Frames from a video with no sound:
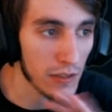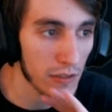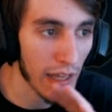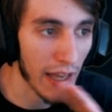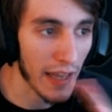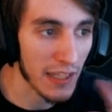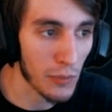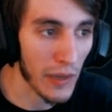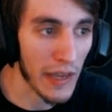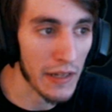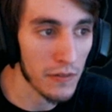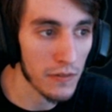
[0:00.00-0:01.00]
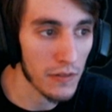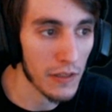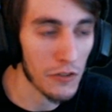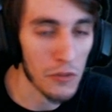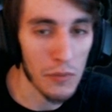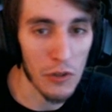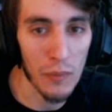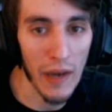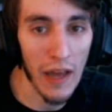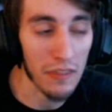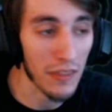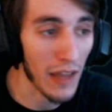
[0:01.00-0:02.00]
explain, the build
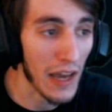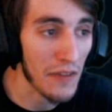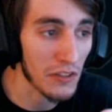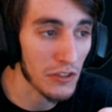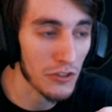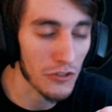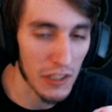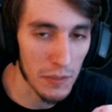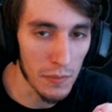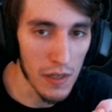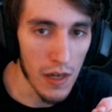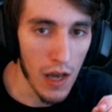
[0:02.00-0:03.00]
path live on stream,